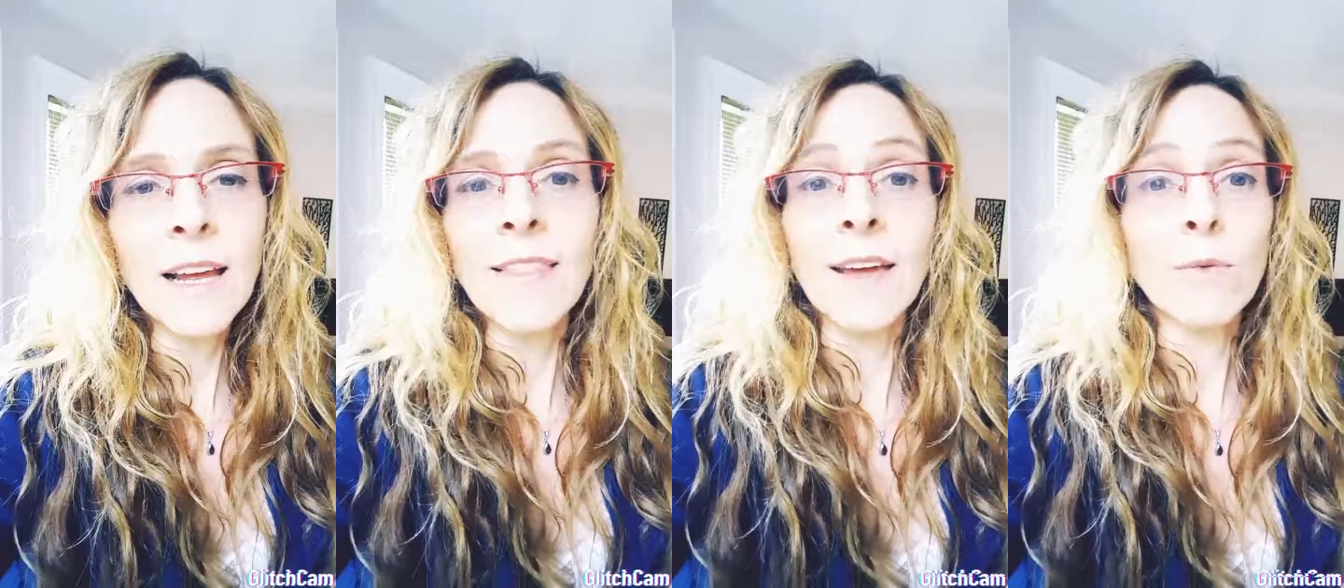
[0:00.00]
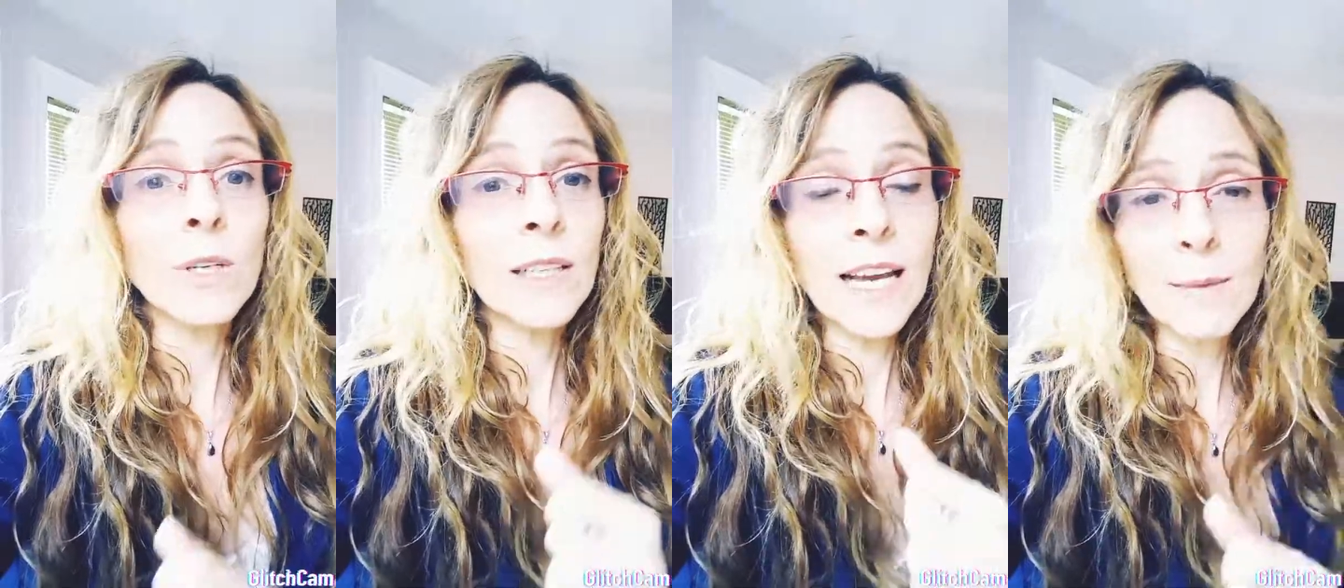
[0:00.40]
that
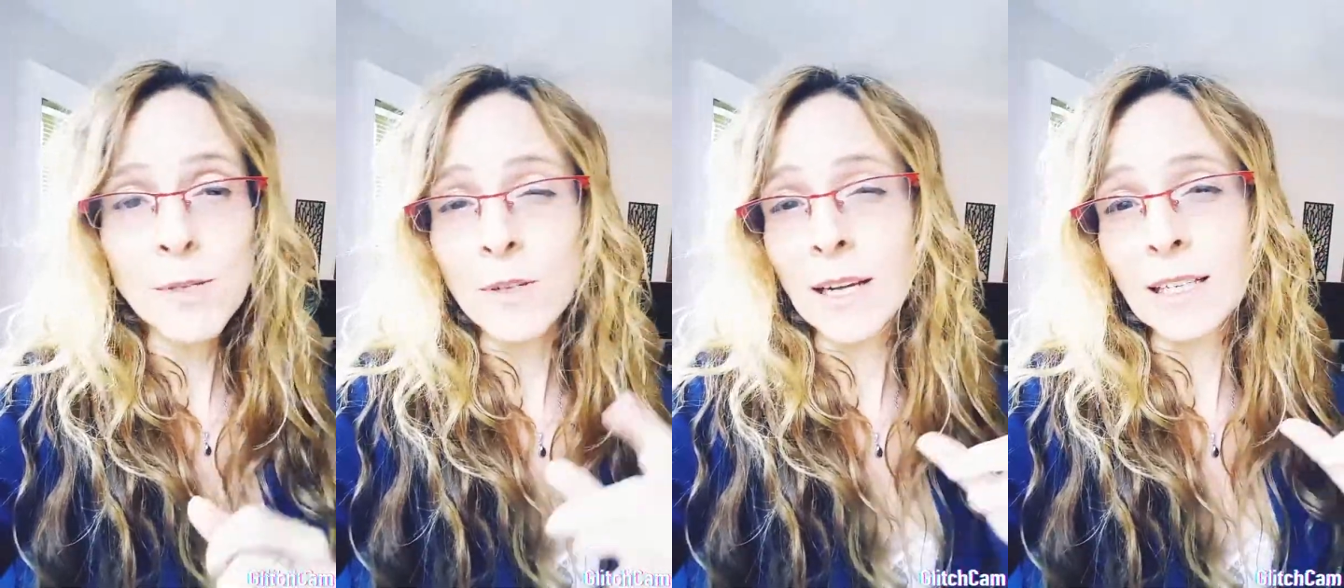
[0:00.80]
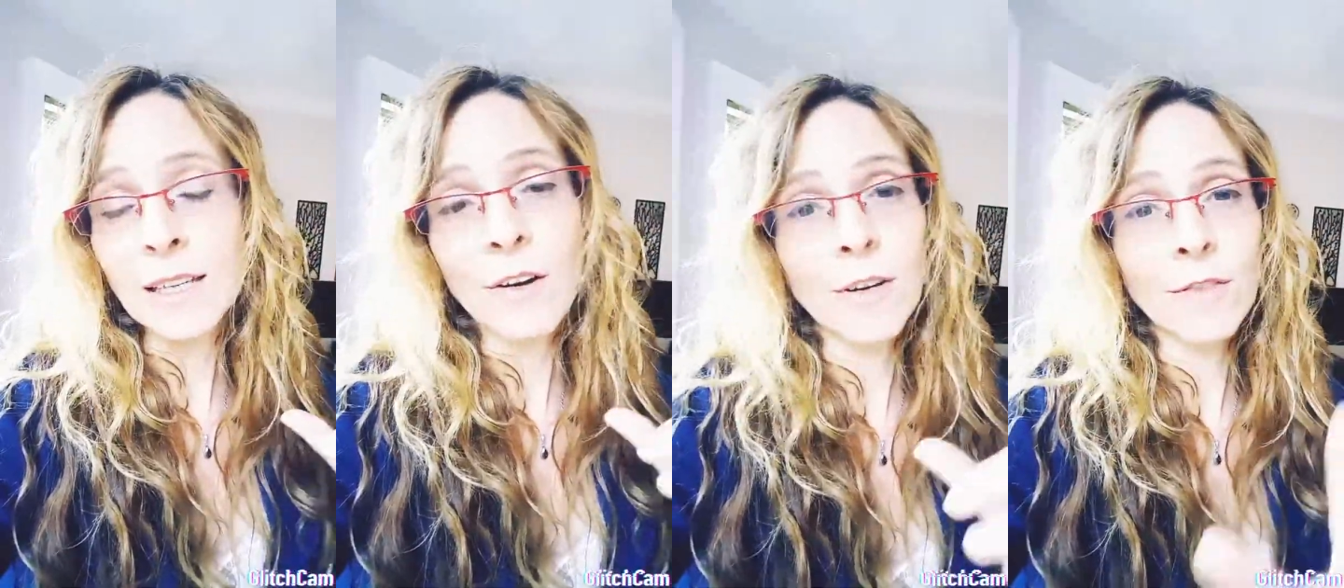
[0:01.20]
really helps you get
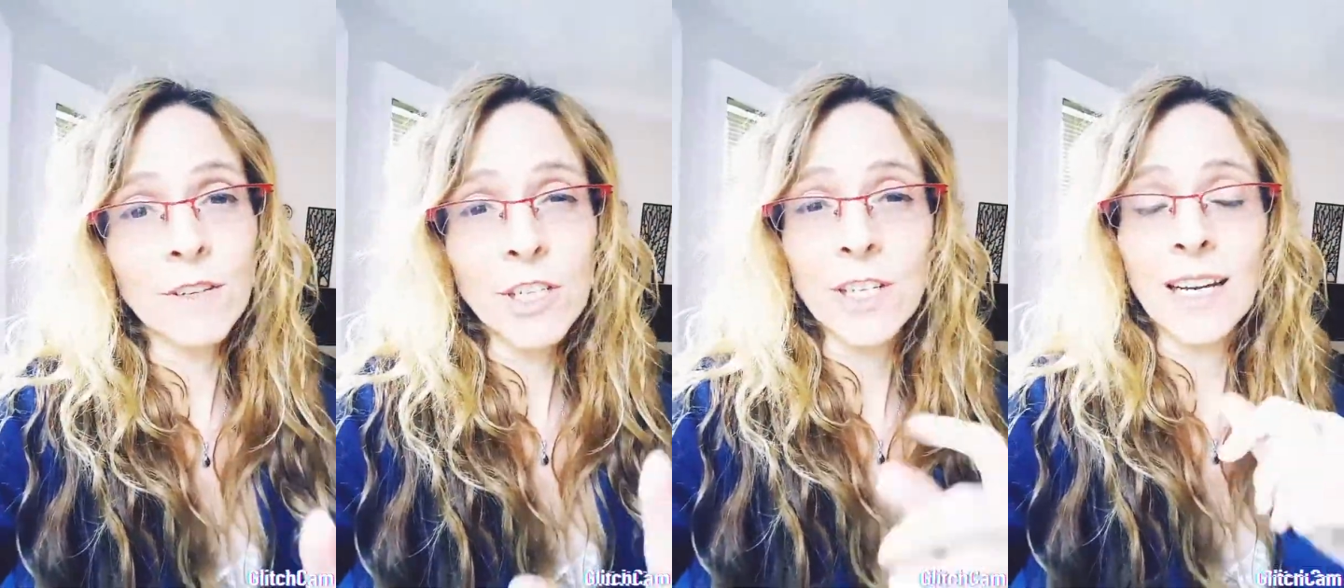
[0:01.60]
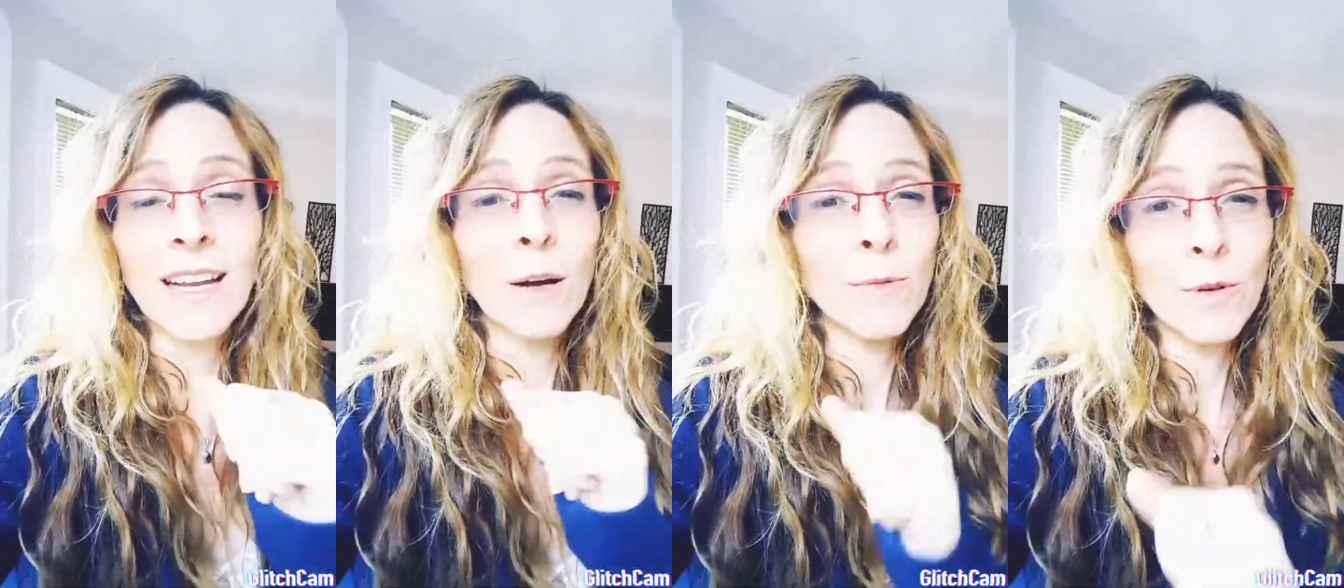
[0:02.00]
clear on your vision and
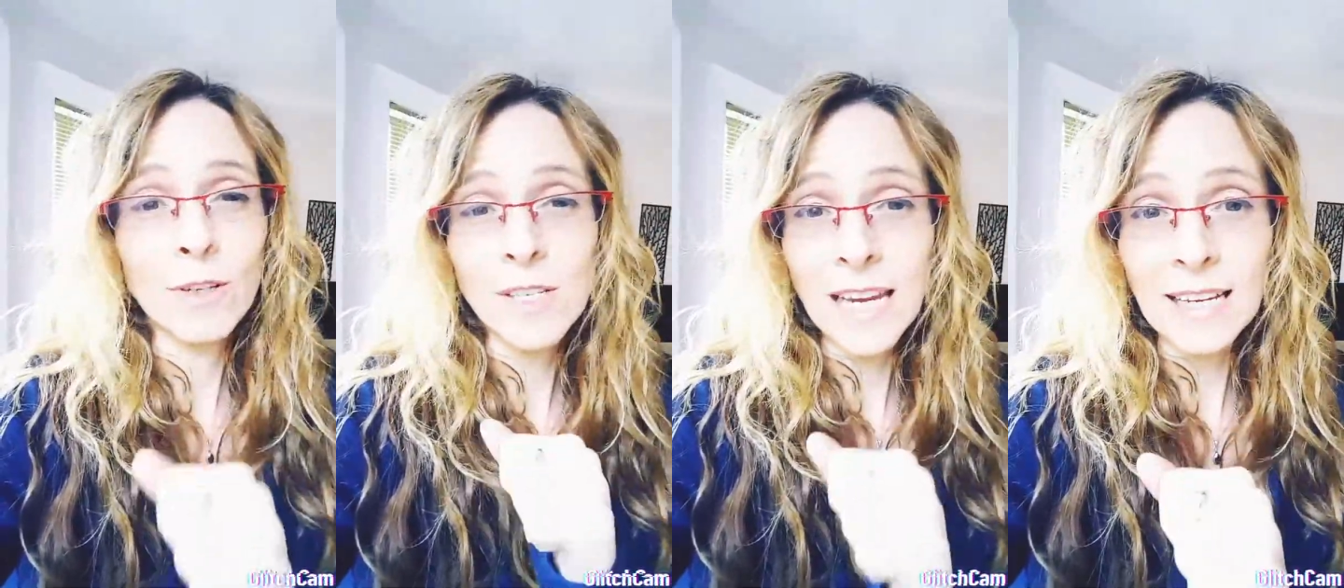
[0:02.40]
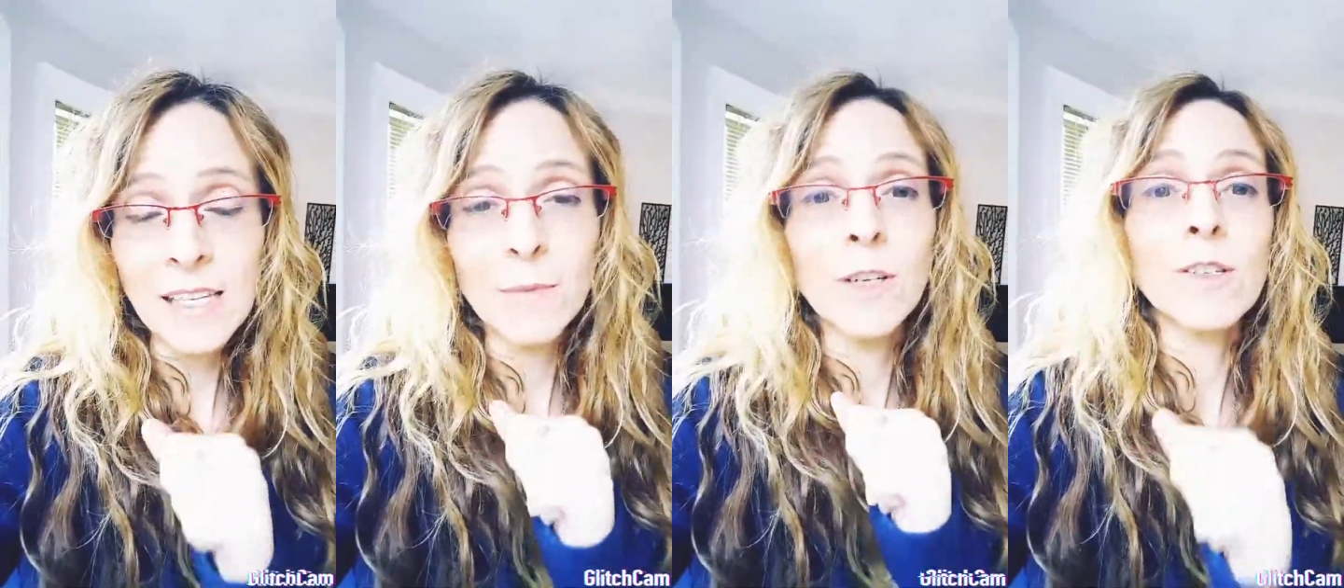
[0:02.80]
help you understand
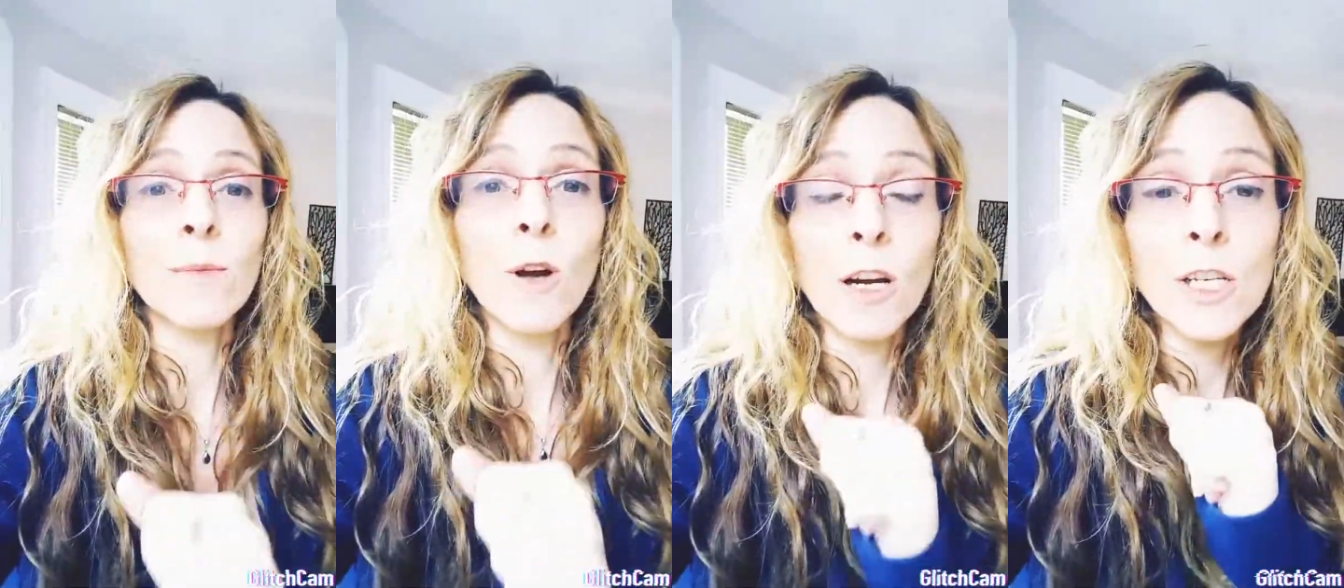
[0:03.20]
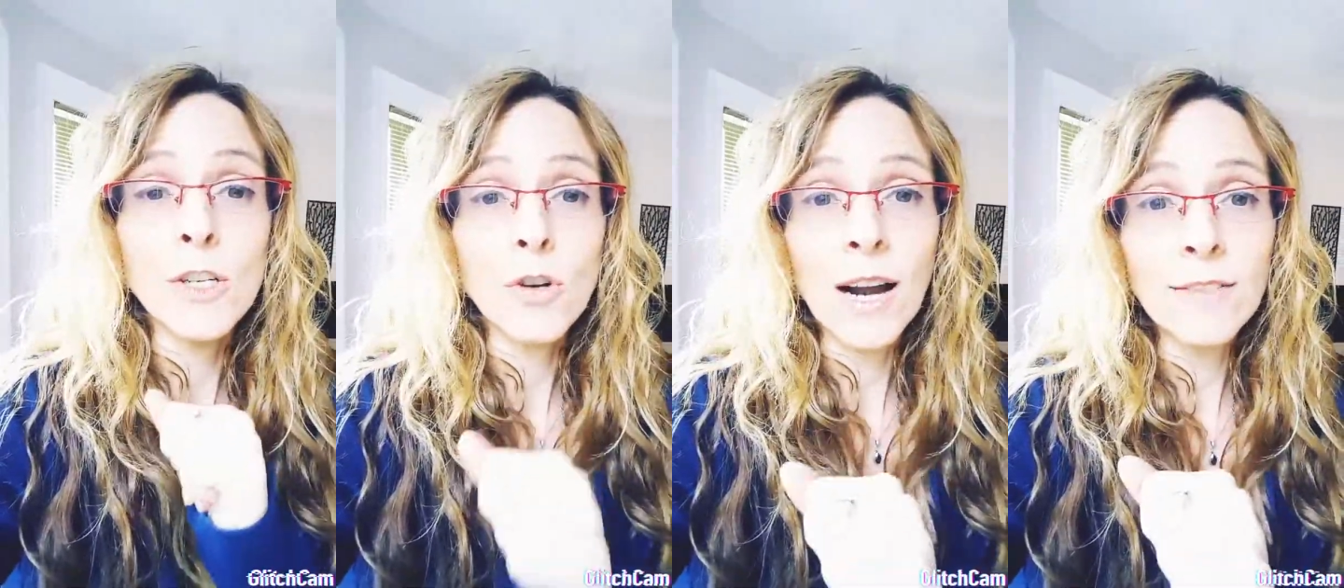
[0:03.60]
some of your subconscious
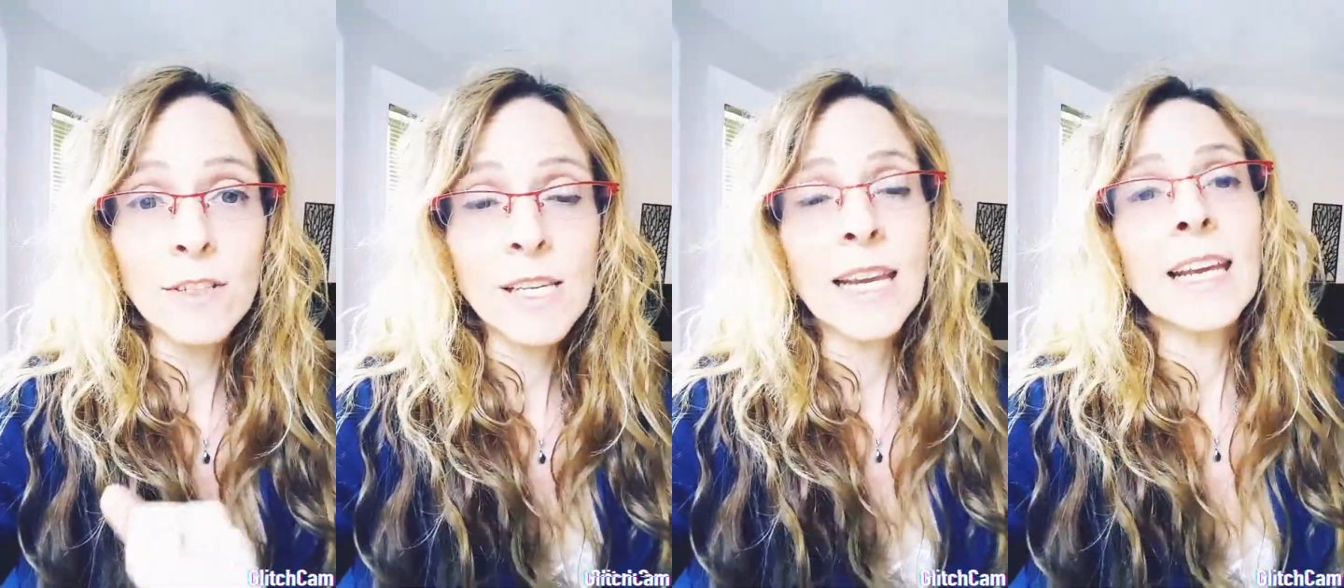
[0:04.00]
drivers.